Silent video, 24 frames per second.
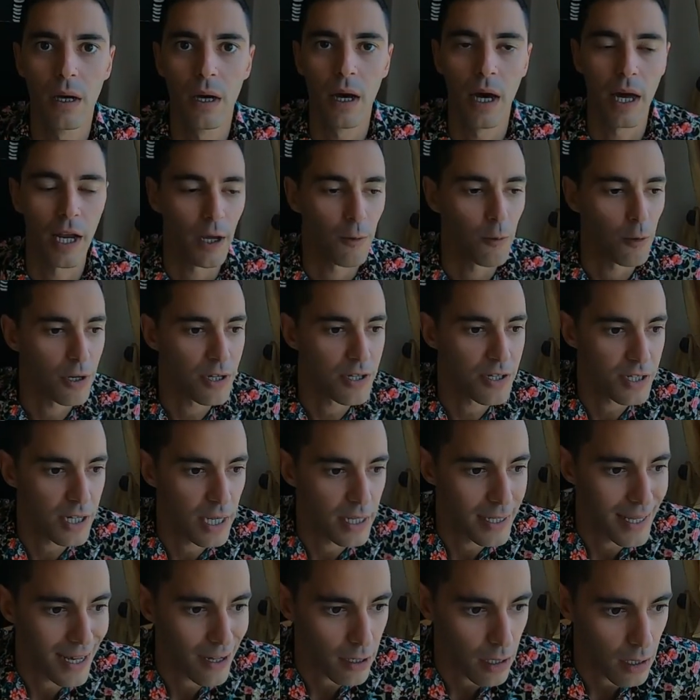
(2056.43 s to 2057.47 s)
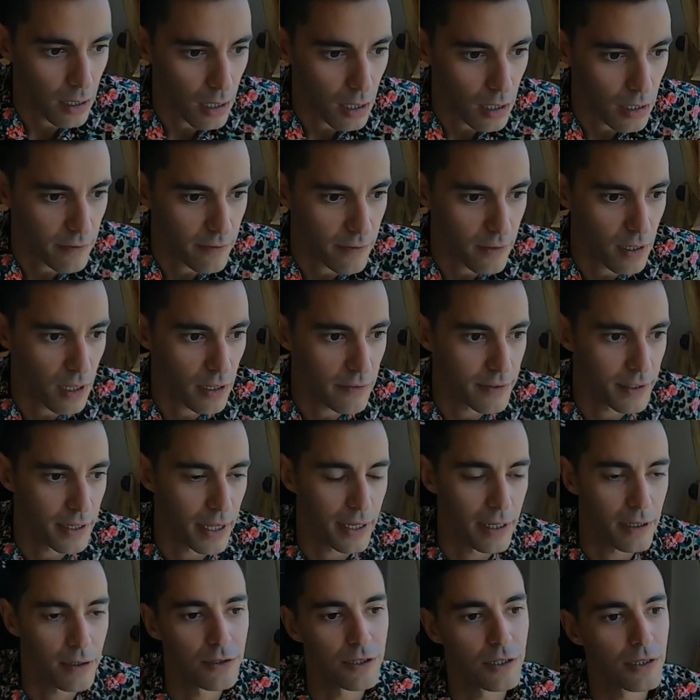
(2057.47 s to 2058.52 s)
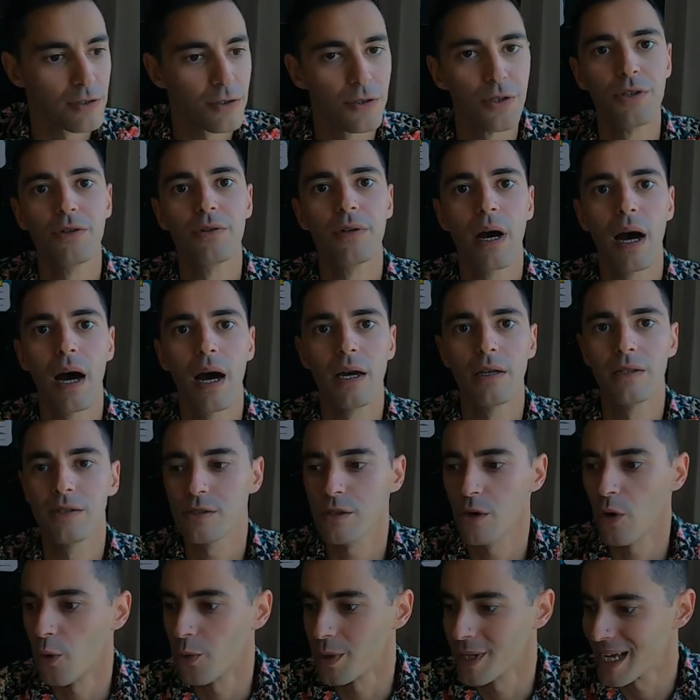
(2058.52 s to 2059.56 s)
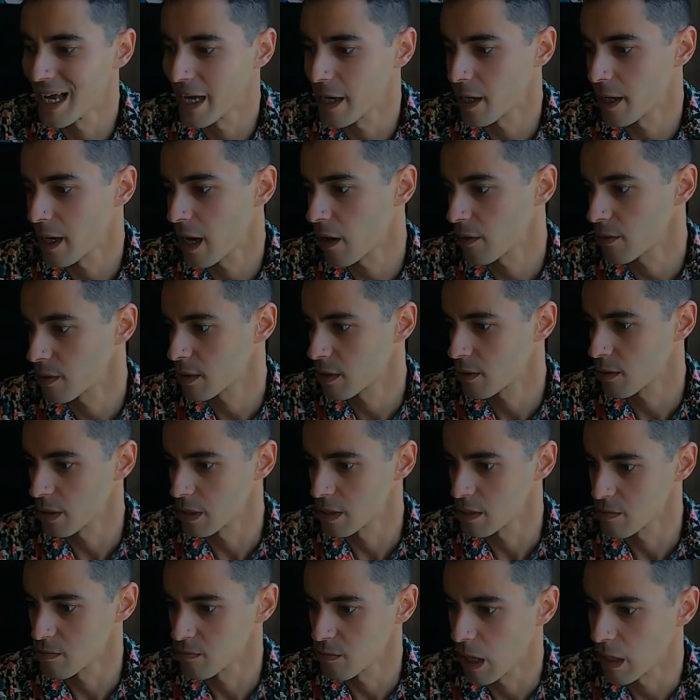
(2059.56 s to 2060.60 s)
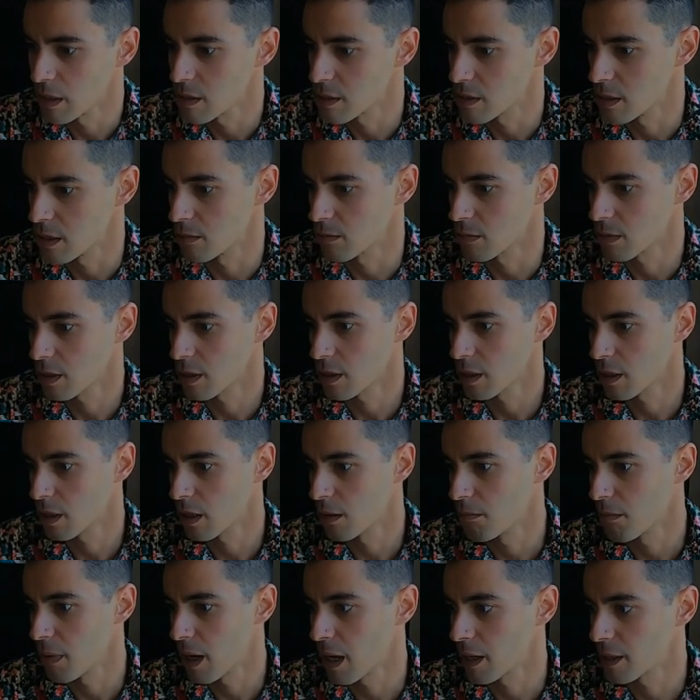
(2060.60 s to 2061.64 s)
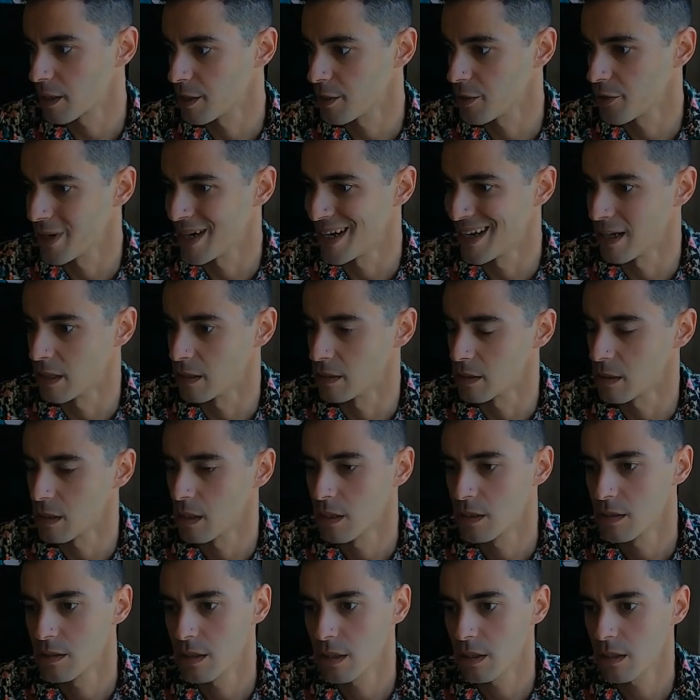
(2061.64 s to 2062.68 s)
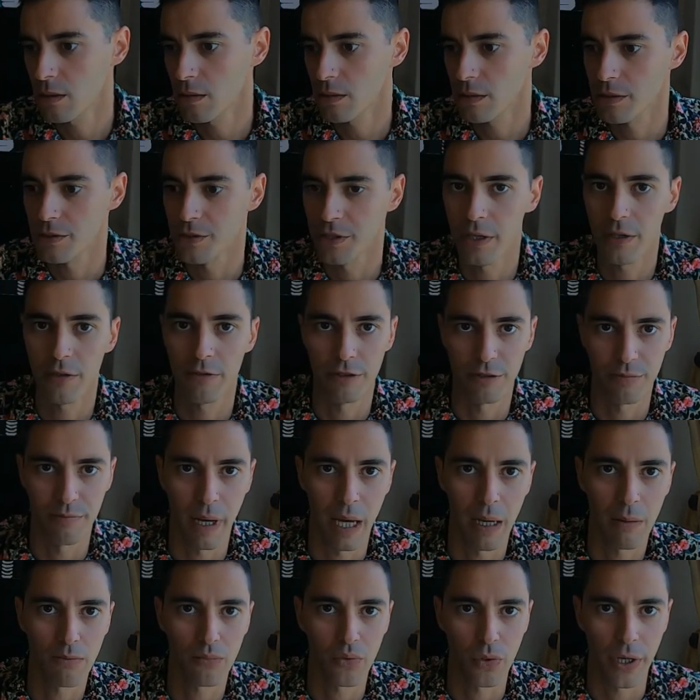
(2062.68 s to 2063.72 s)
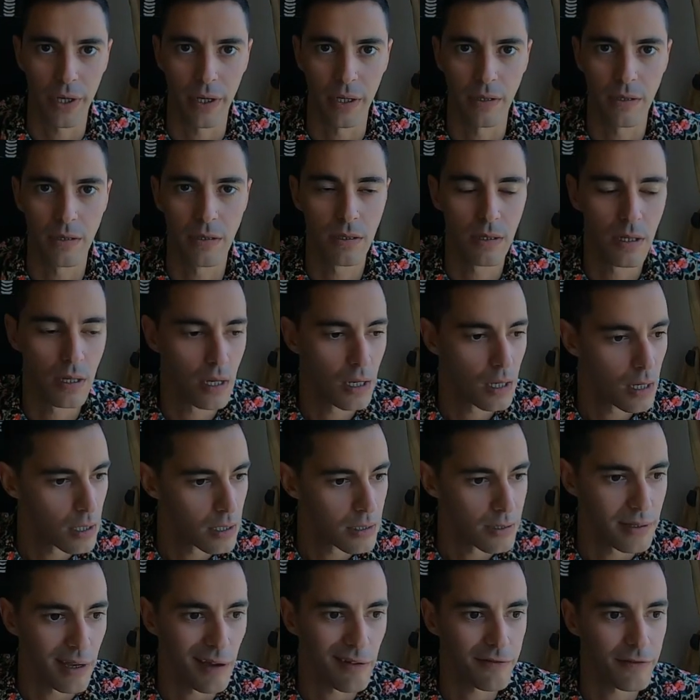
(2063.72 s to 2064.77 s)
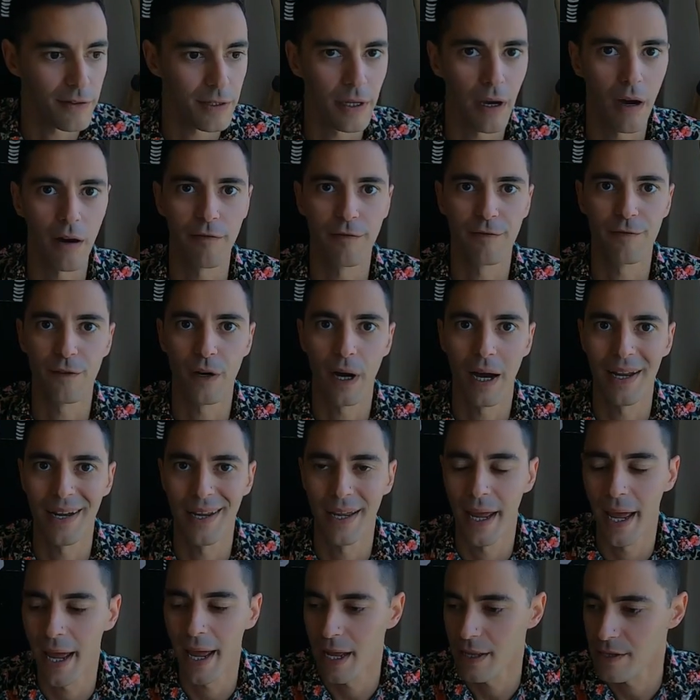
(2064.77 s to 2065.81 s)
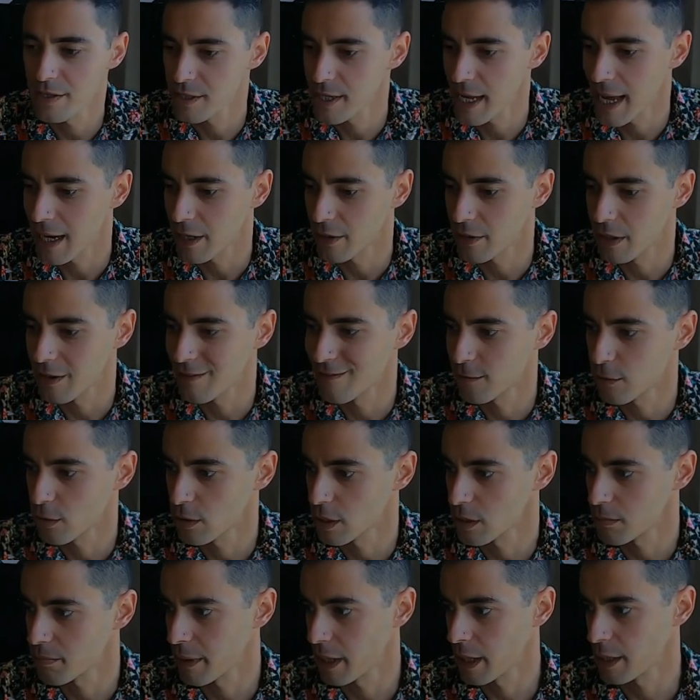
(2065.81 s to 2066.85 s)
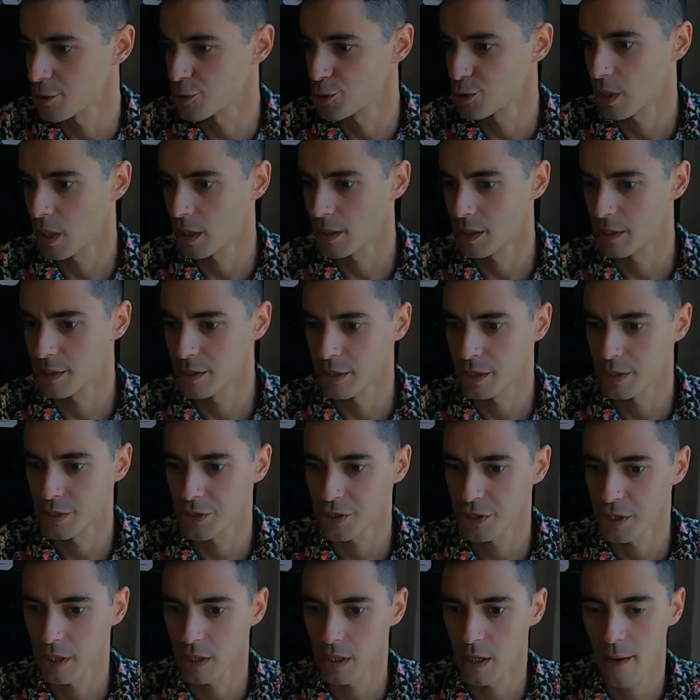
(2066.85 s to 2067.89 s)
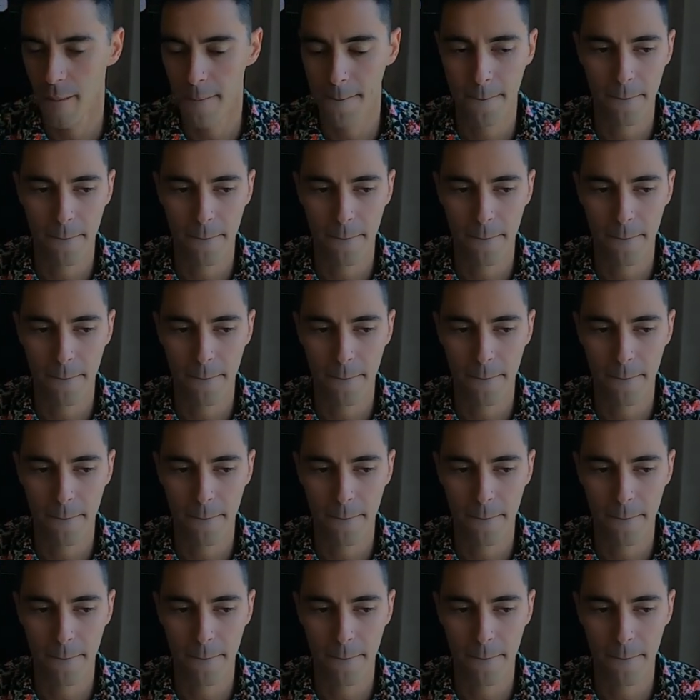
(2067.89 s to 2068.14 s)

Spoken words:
And I want to send out a lot of love and energy to you guys. Go get it out there. It's Wednesday. We're going to come back here and tickle each other's membranes. Definitely on Friday and Saturday for the Patreon edition.